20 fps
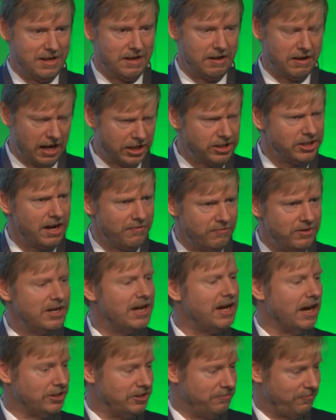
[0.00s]
actually every day,
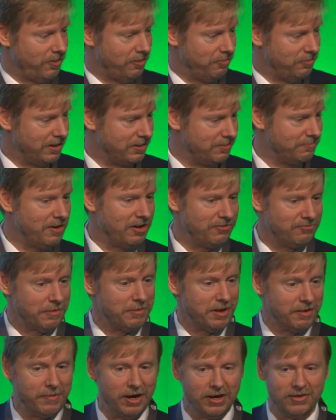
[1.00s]

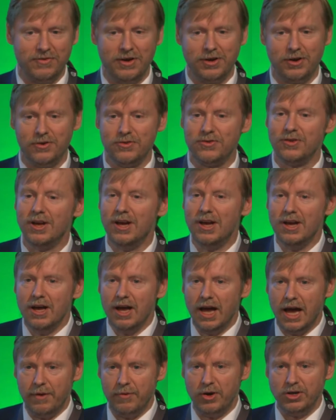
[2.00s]
extrapolating Mike's figures,
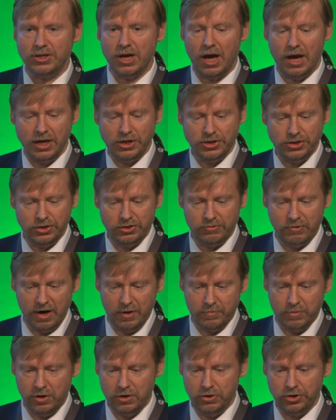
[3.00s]
are dying due to air
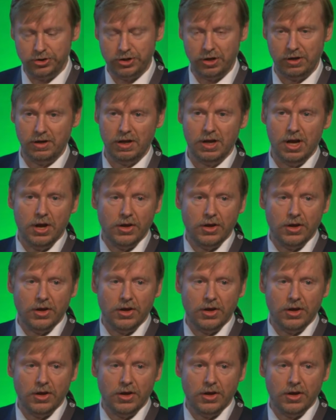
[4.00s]
pollution.